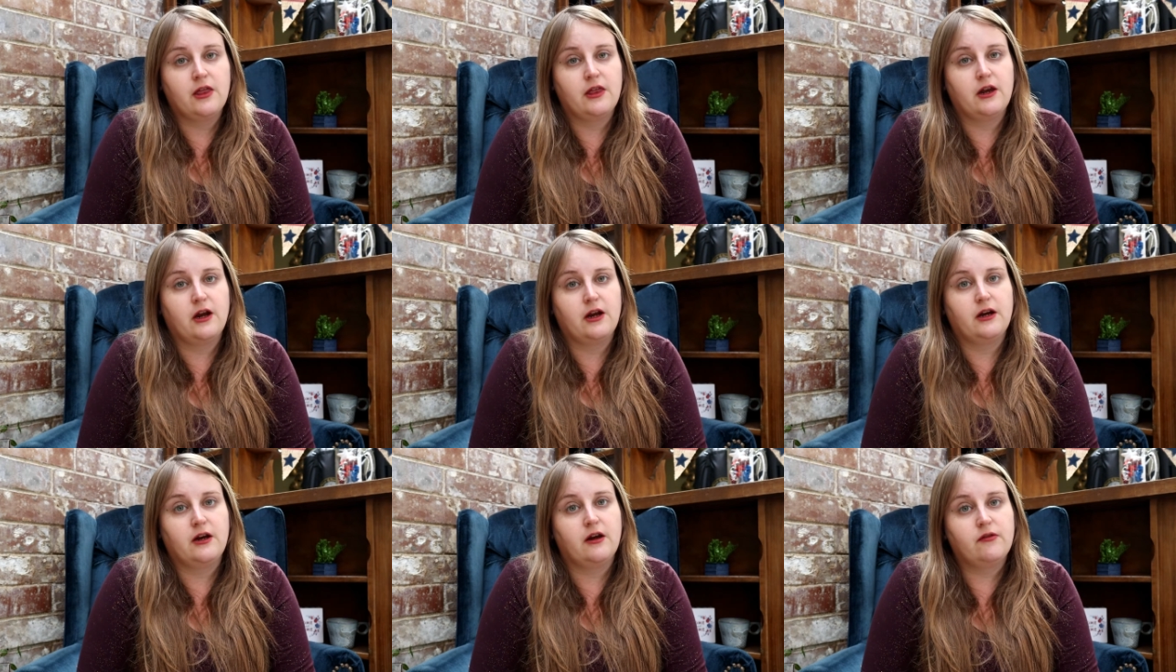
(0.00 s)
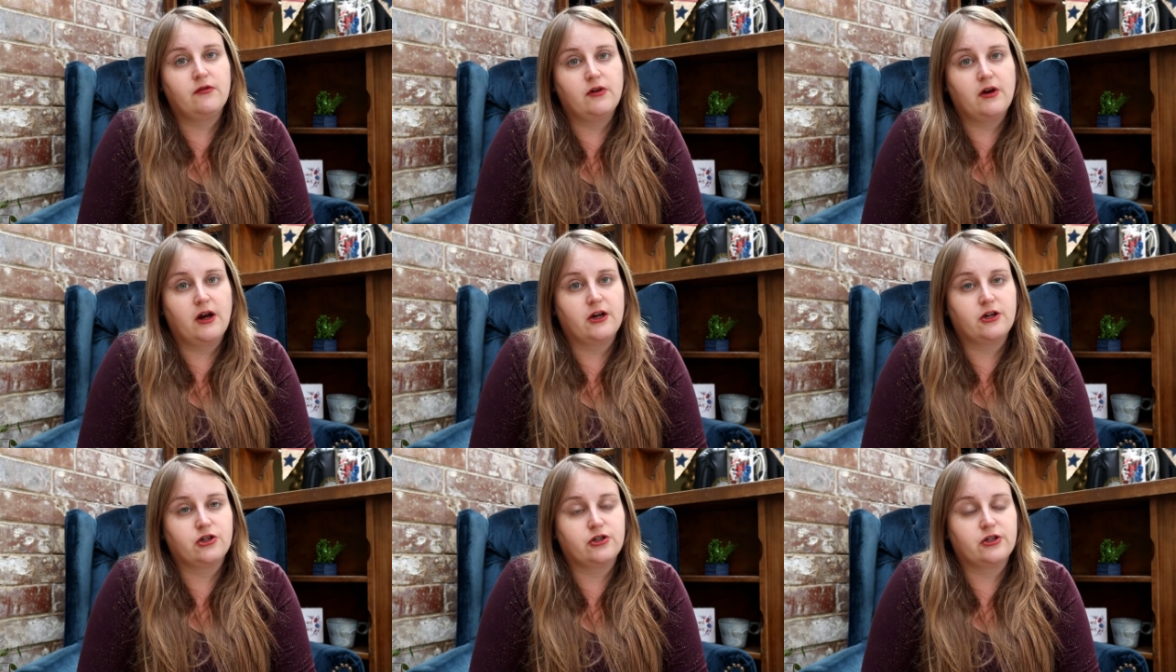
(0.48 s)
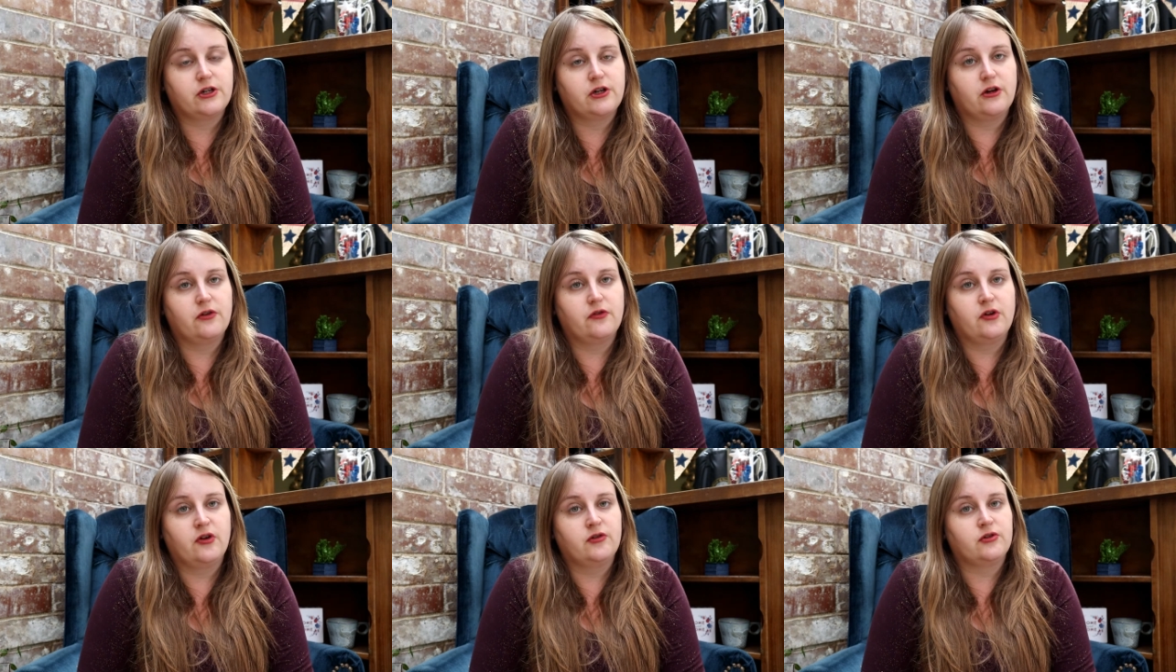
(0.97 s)
that I never actually
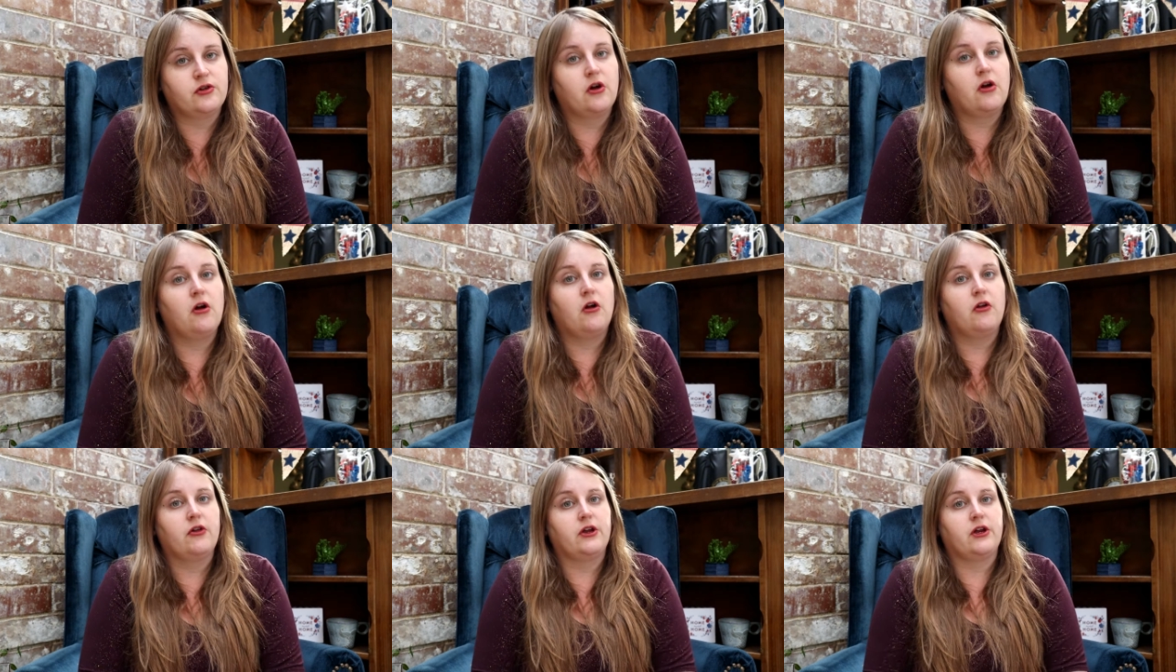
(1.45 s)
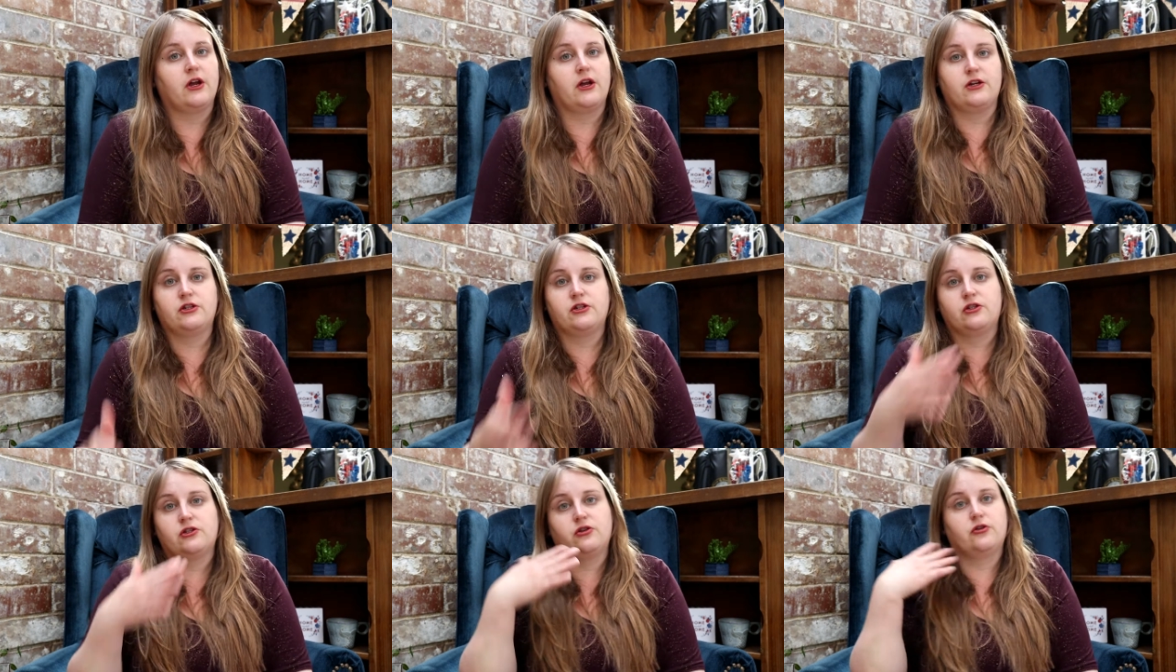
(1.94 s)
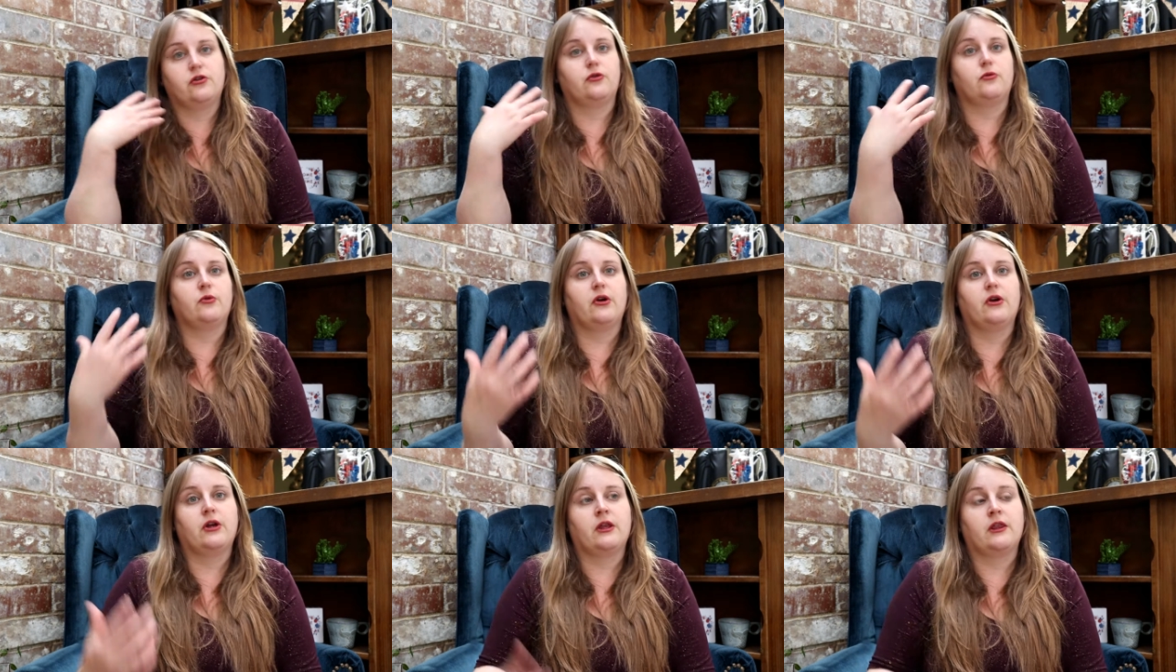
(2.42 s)
got around to hauling. I just started
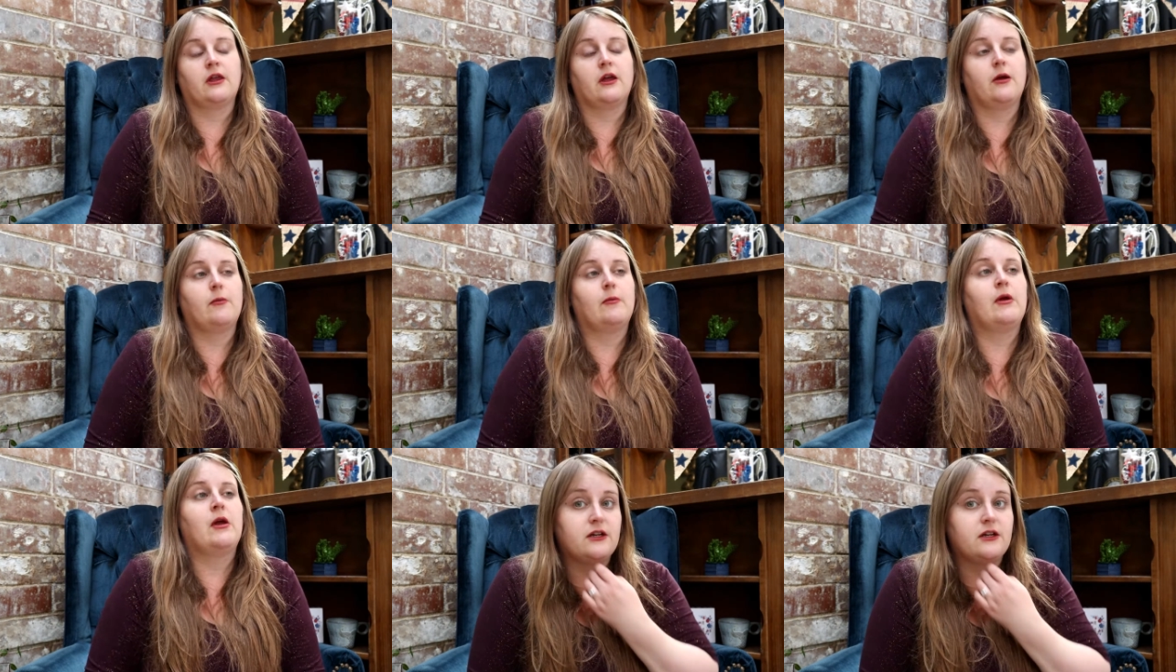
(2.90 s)
wearing them.